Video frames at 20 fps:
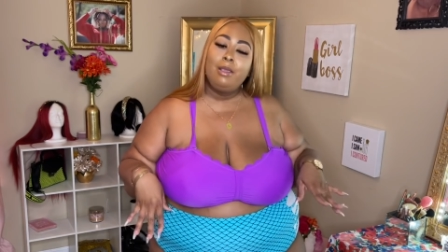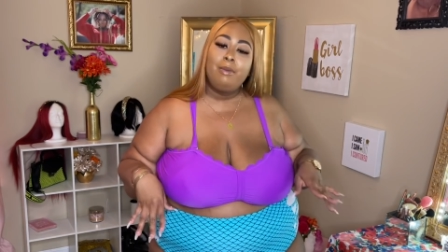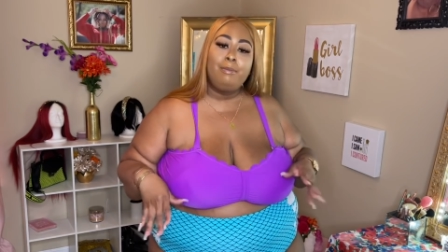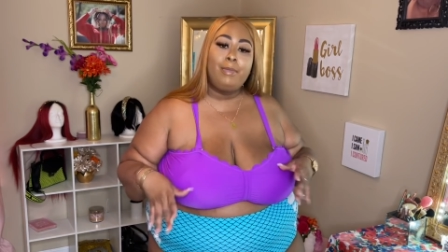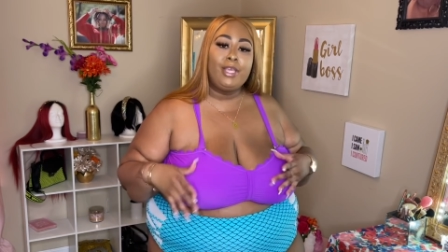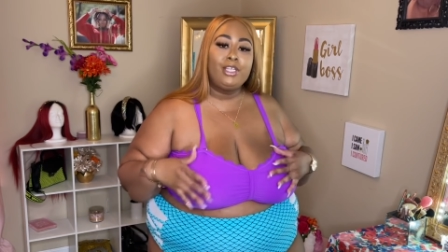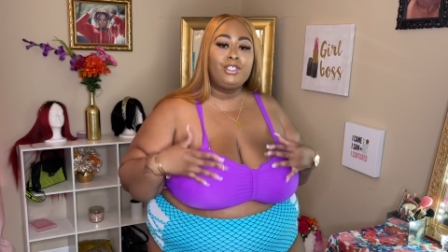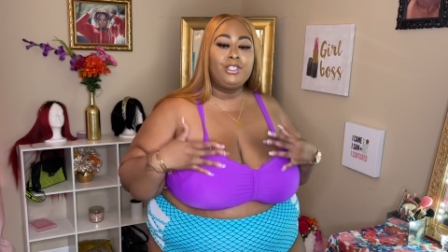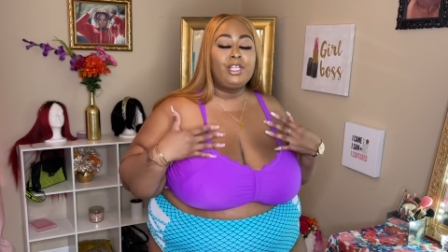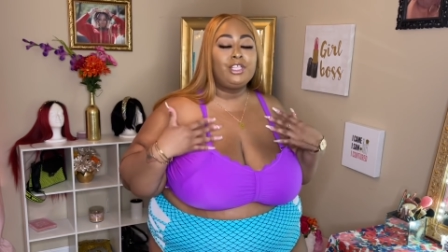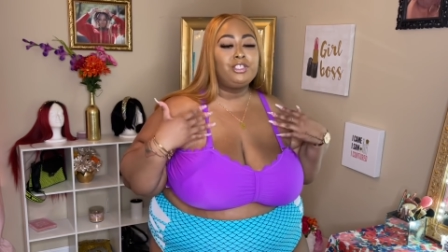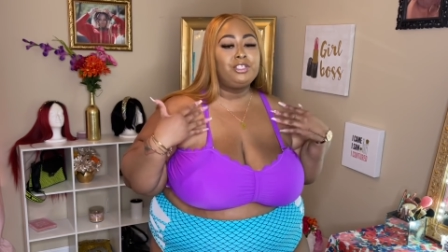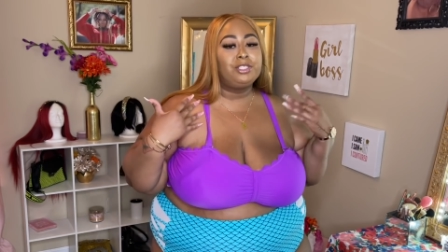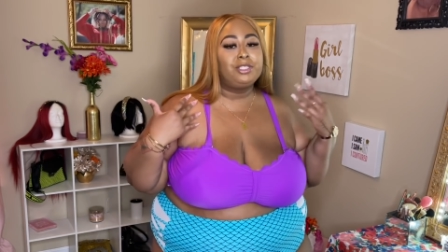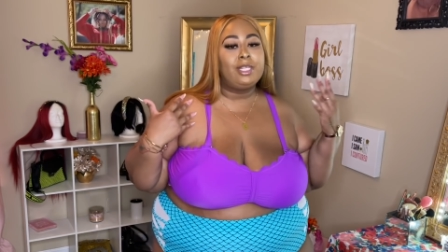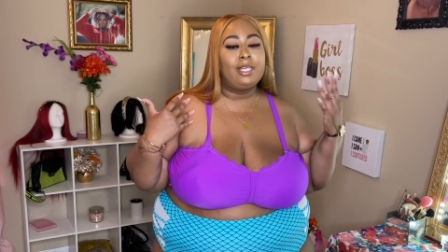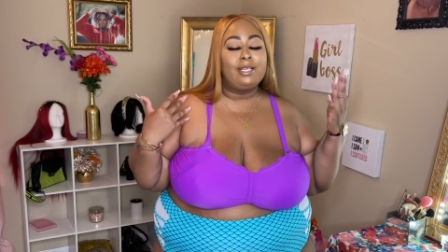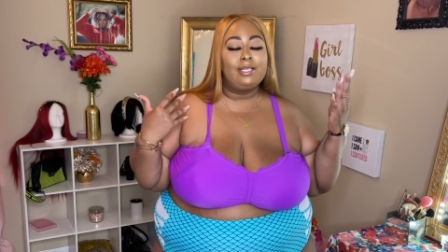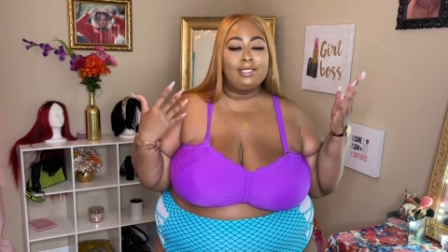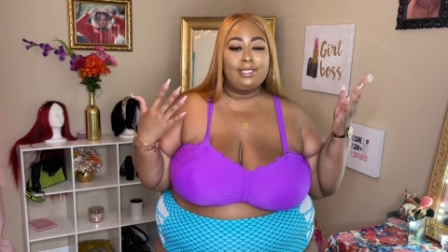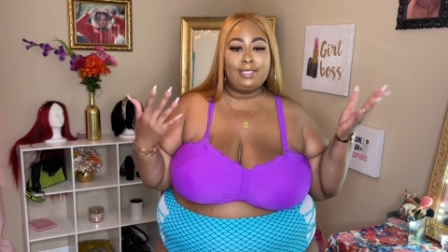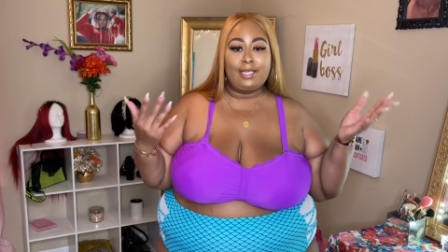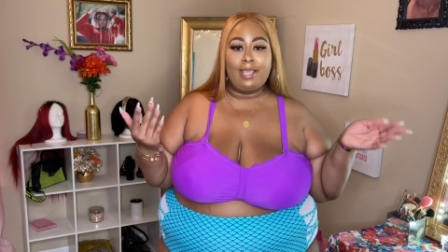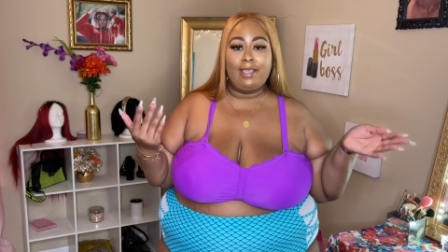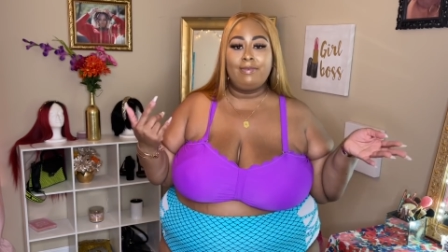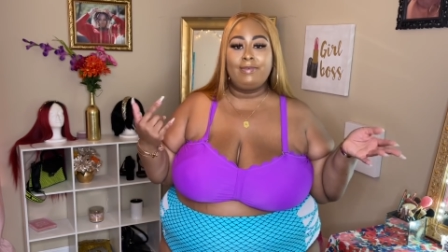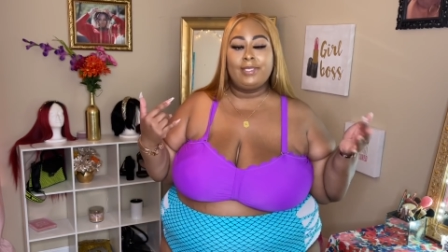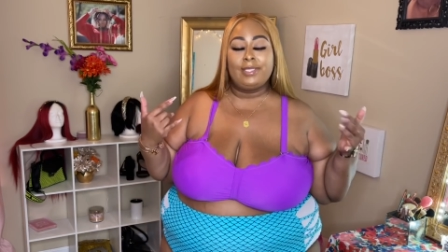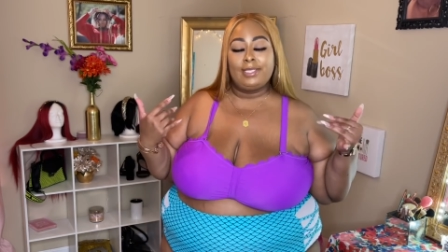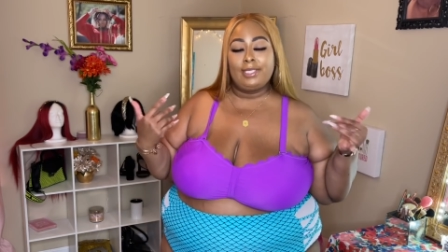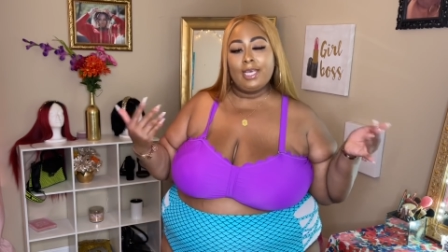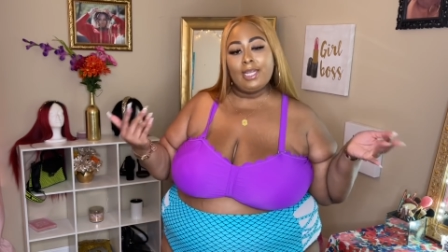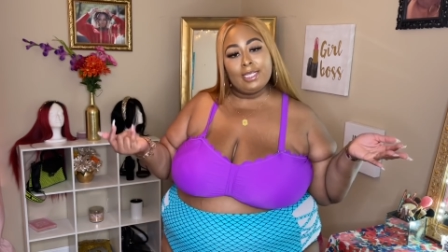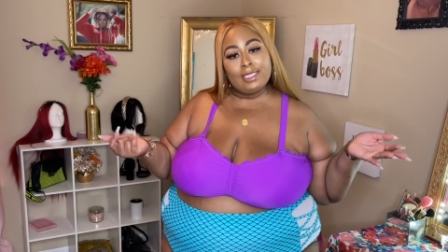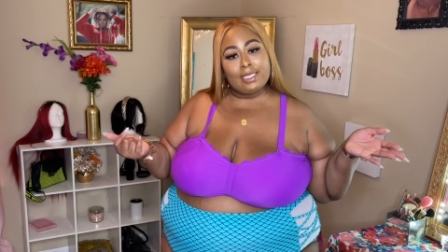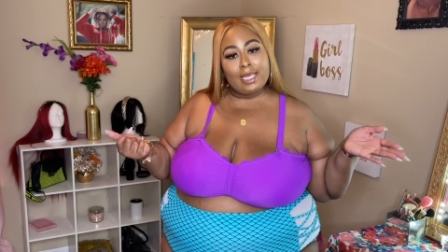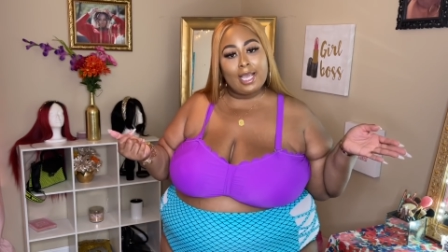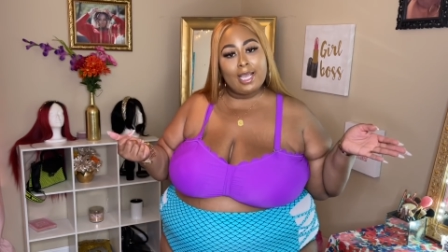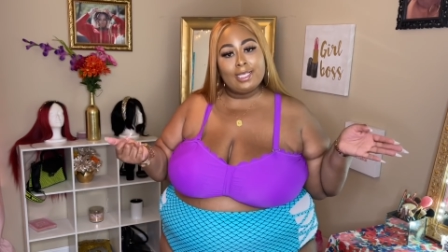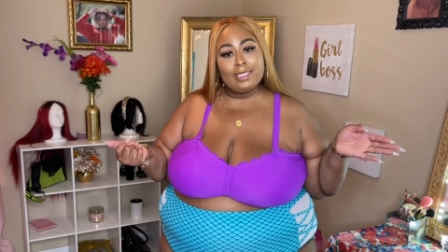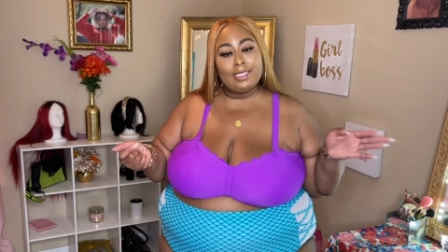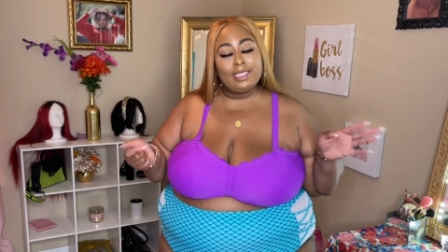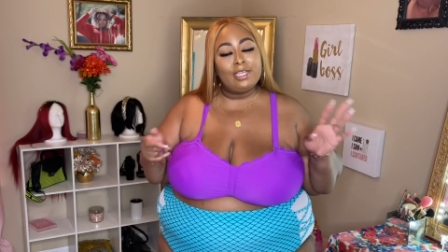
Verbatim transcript: Make sure that you're staying safe and sanitized.